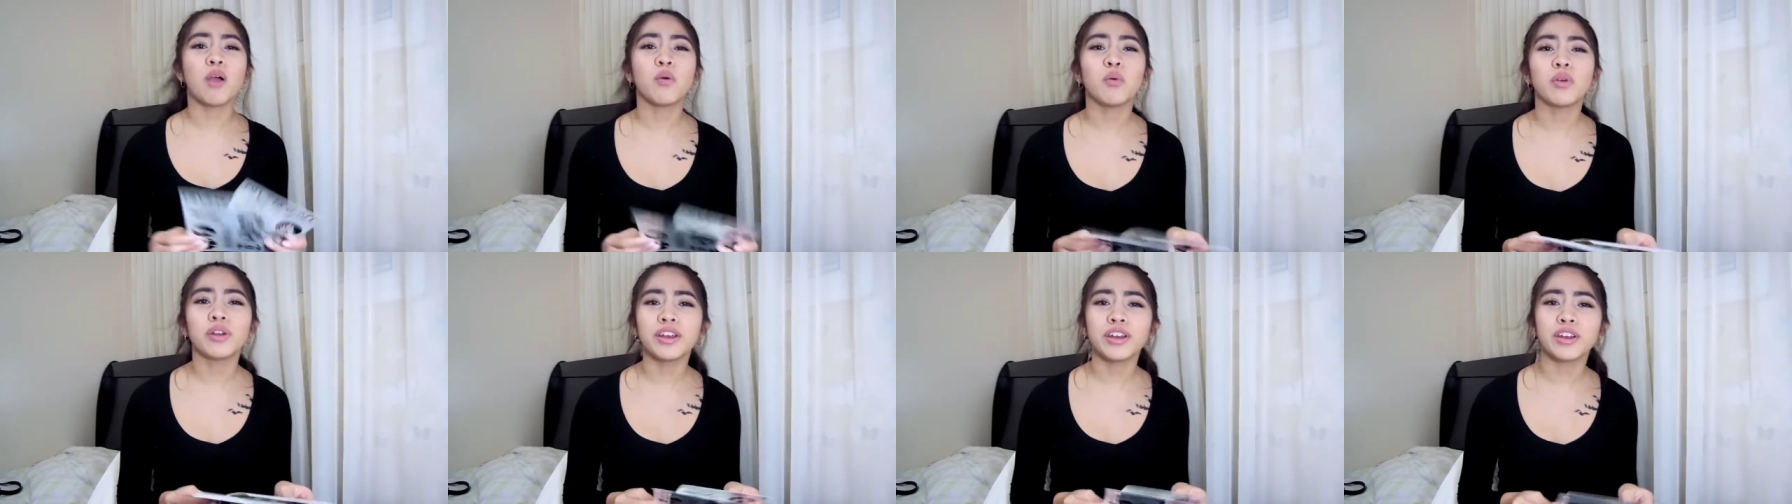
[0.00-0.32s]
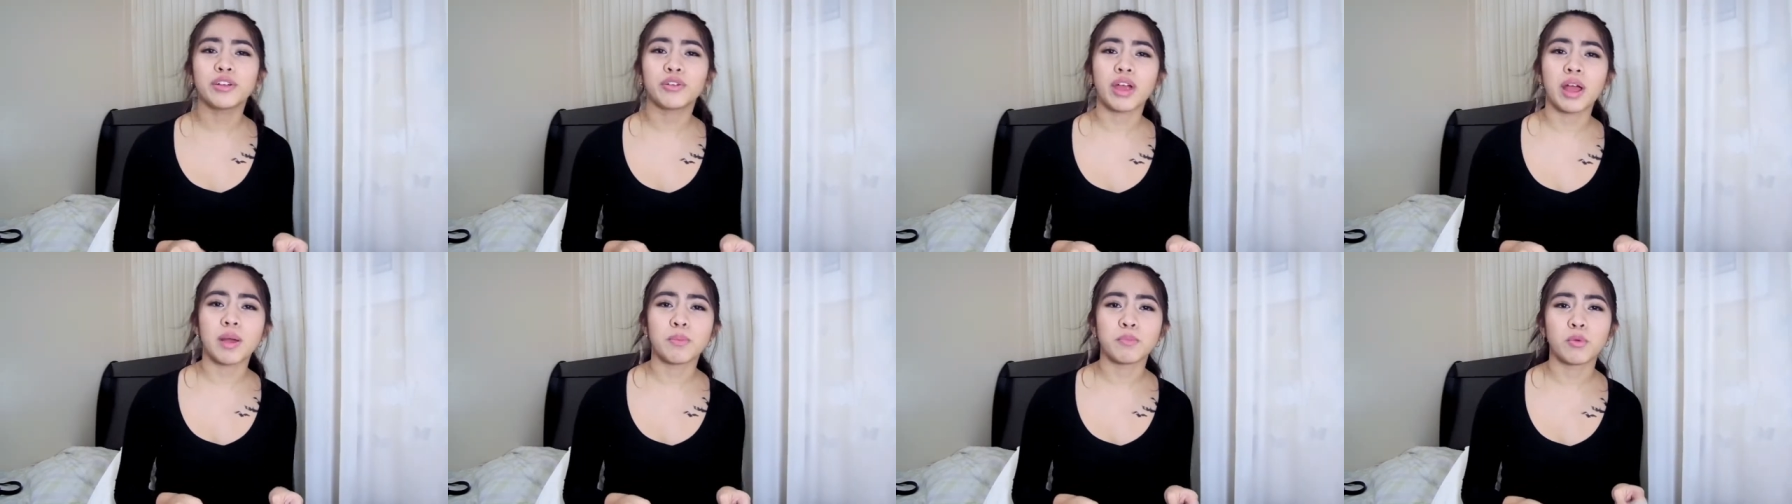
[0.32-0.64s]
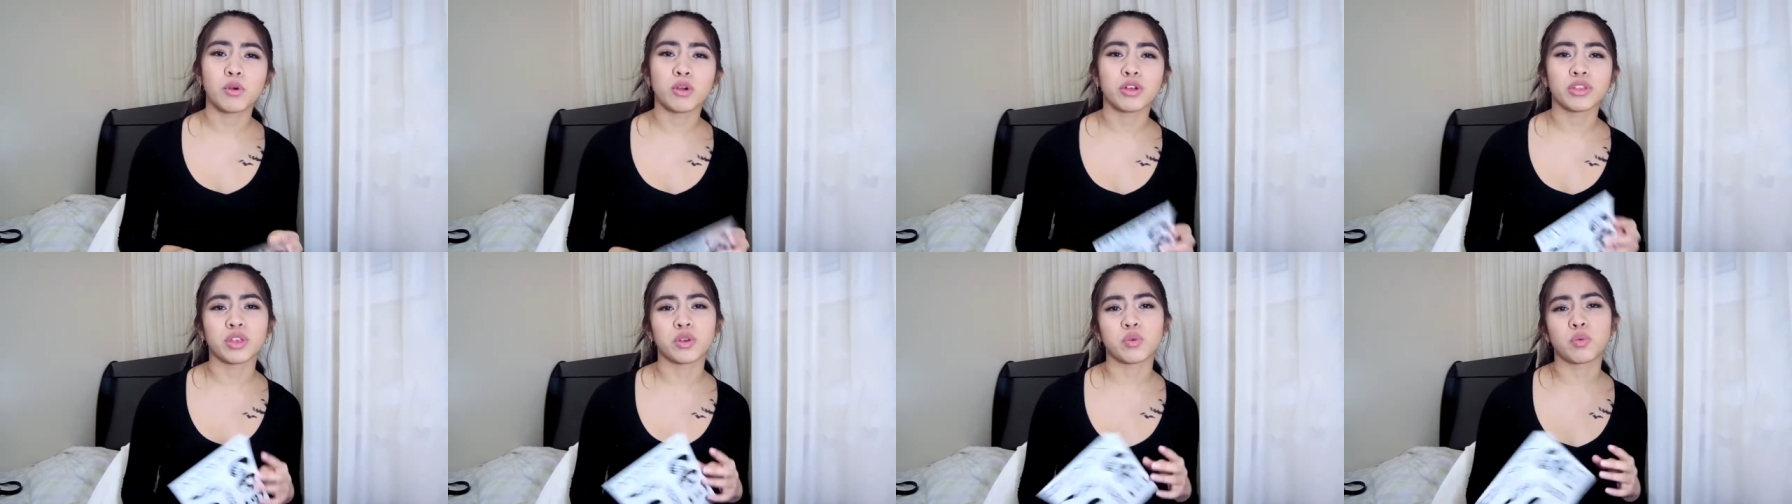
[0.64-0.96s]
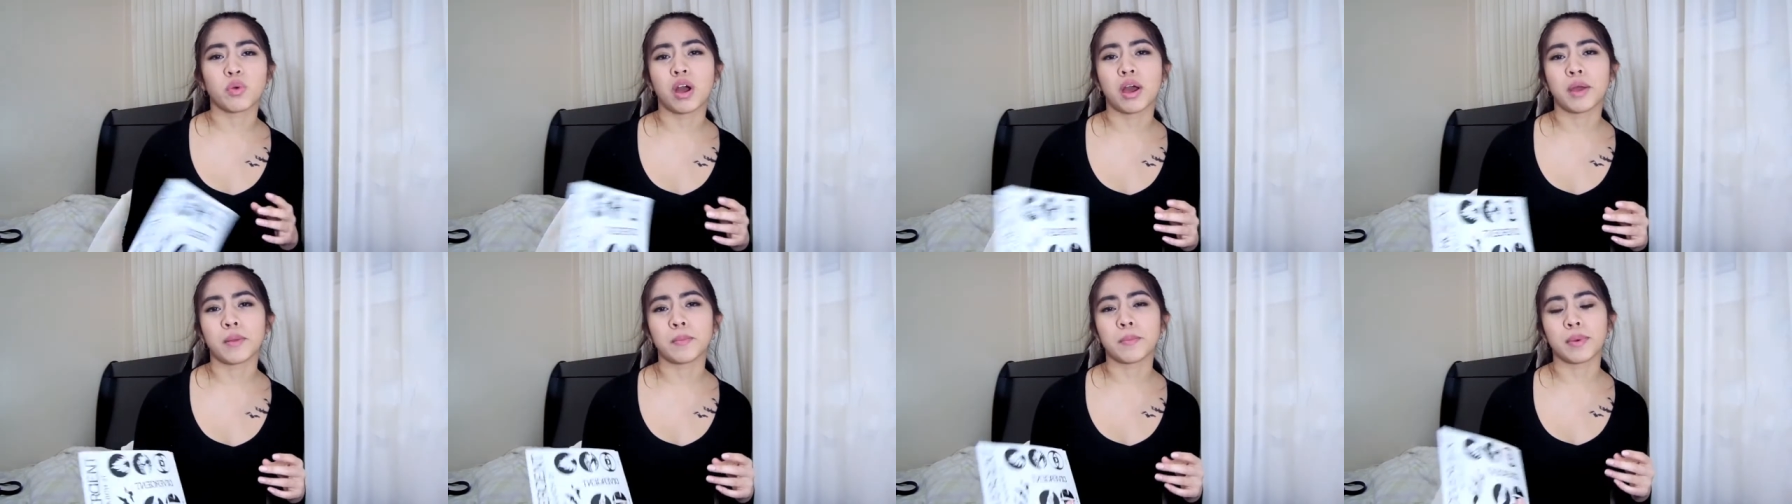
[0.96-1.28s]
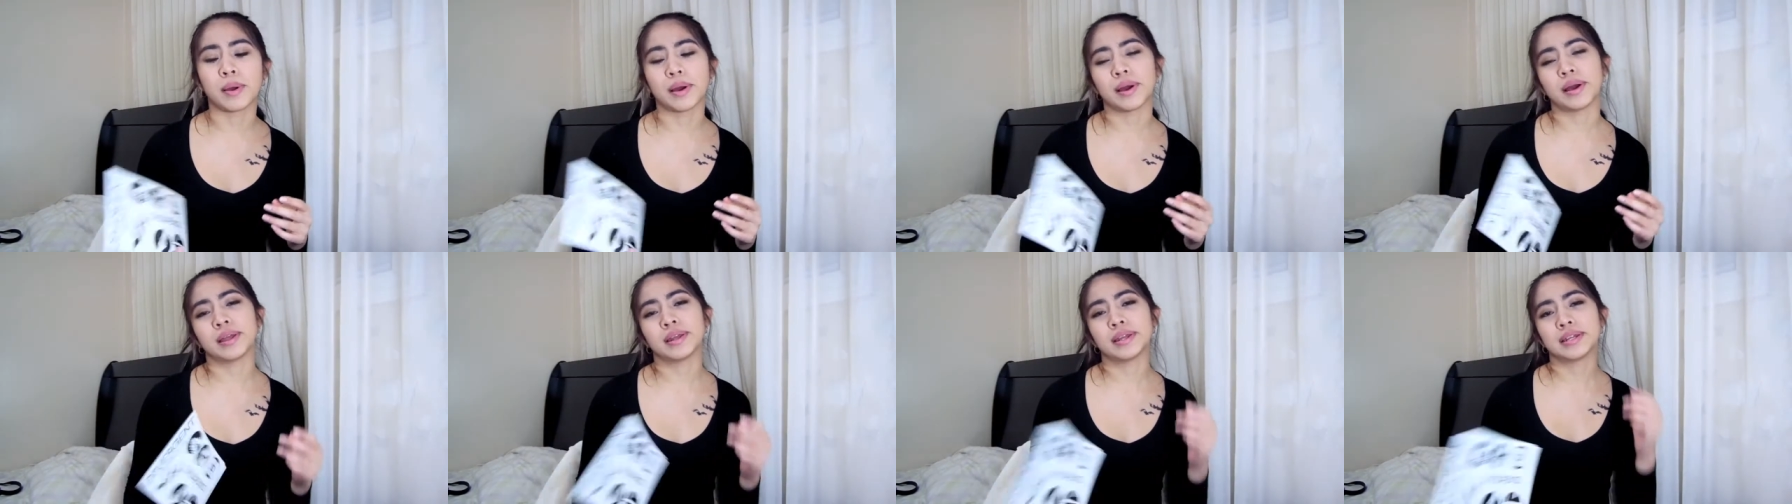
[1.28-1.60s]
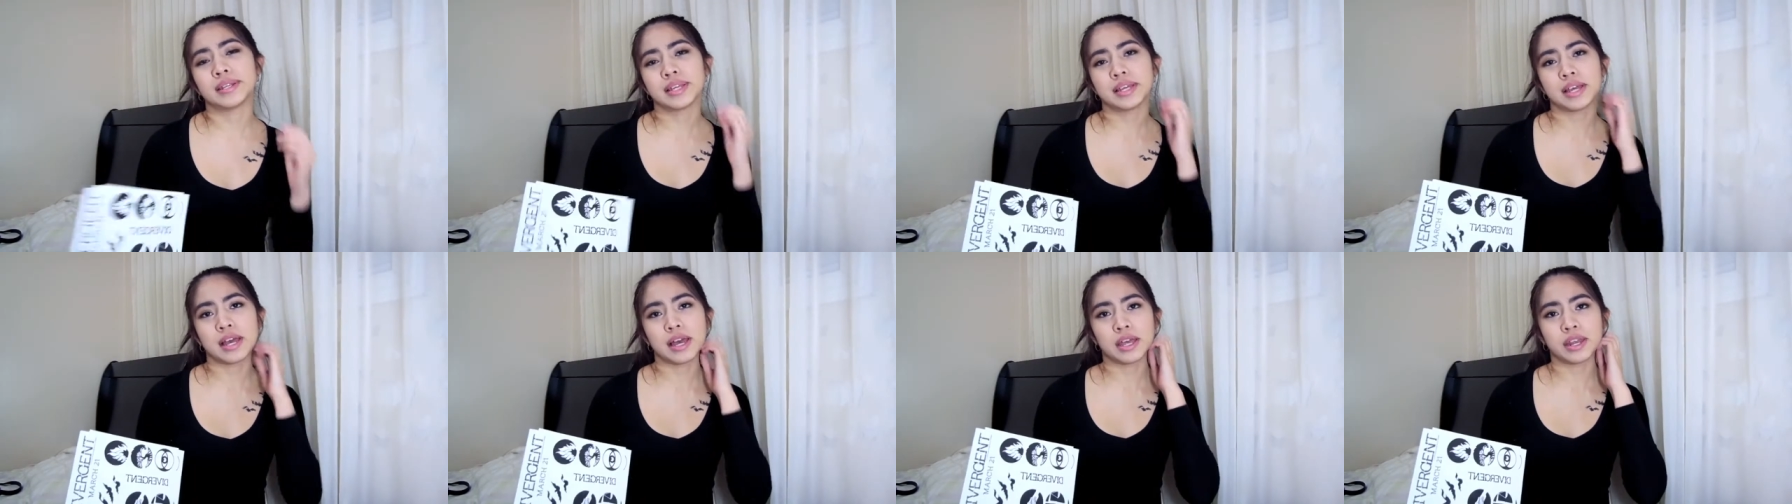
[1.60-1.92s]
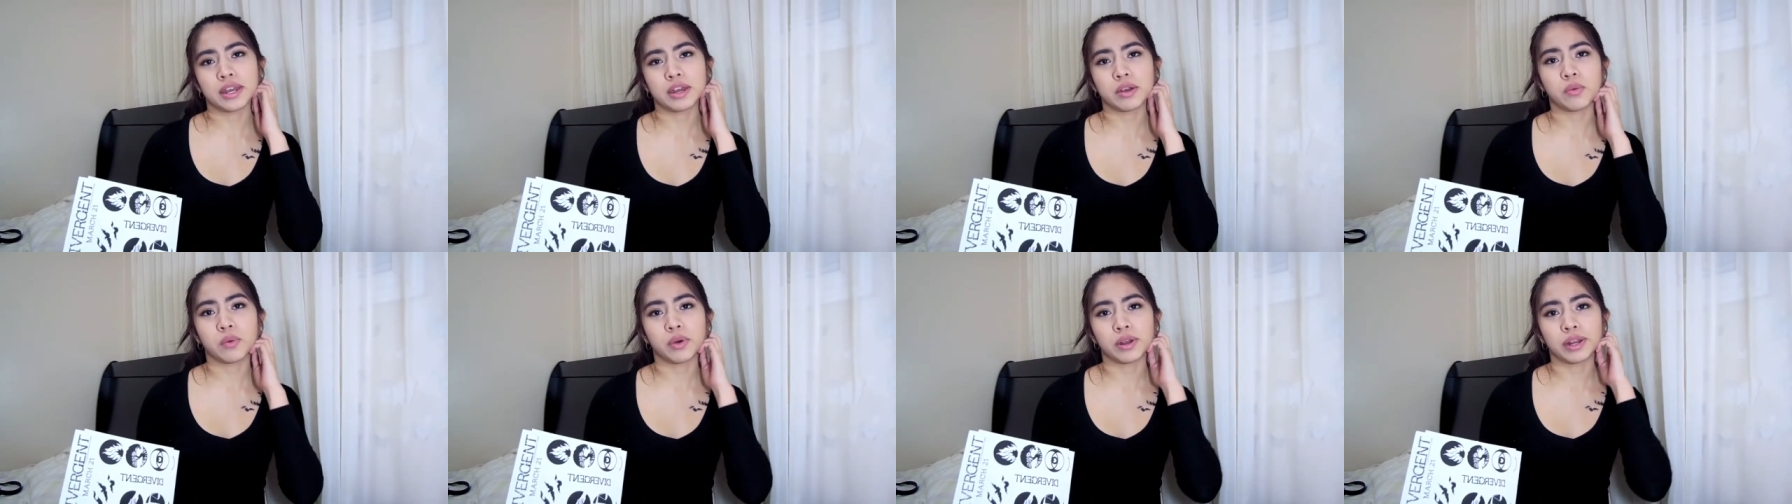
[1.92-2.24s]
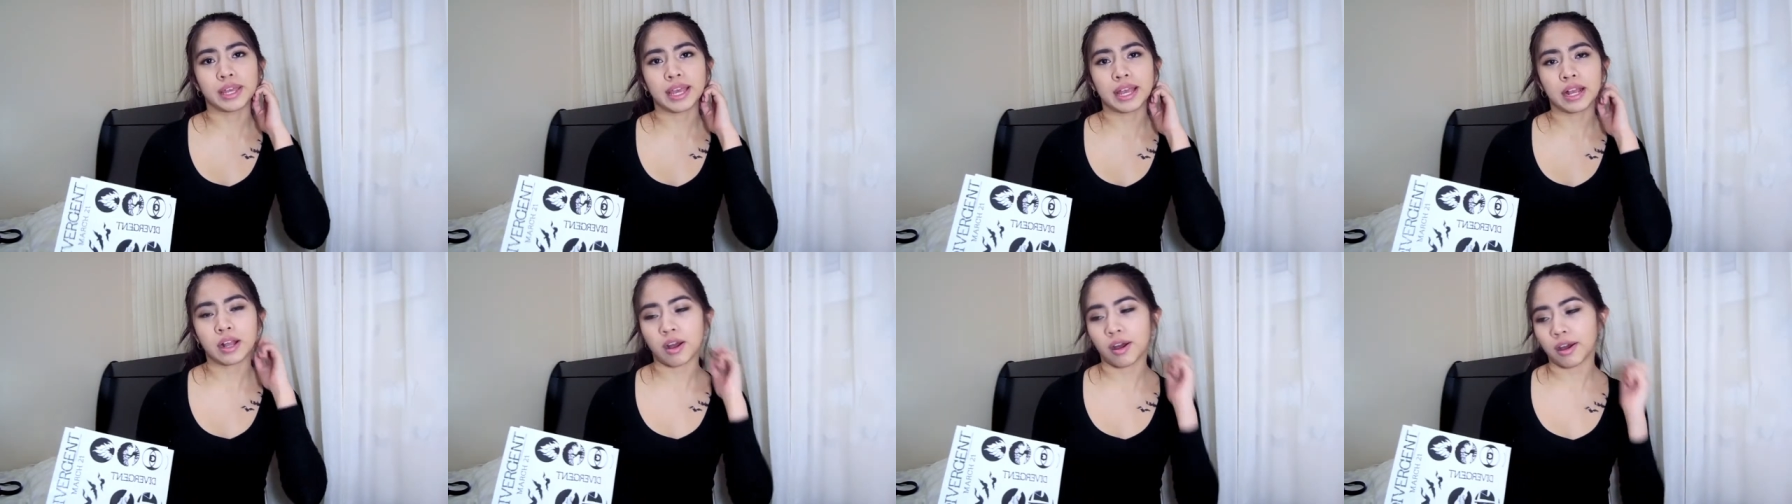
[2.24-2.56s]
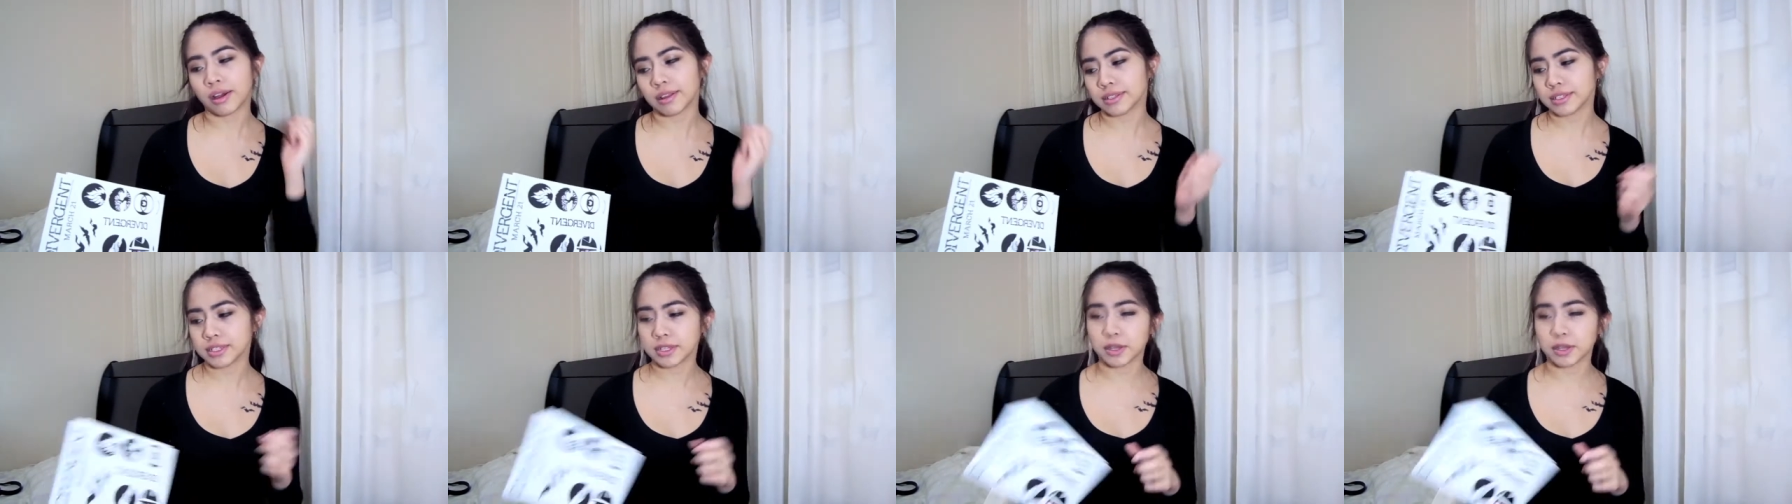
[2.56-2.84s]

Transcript: I wanted to grab more than one, but I didn't want to get caught.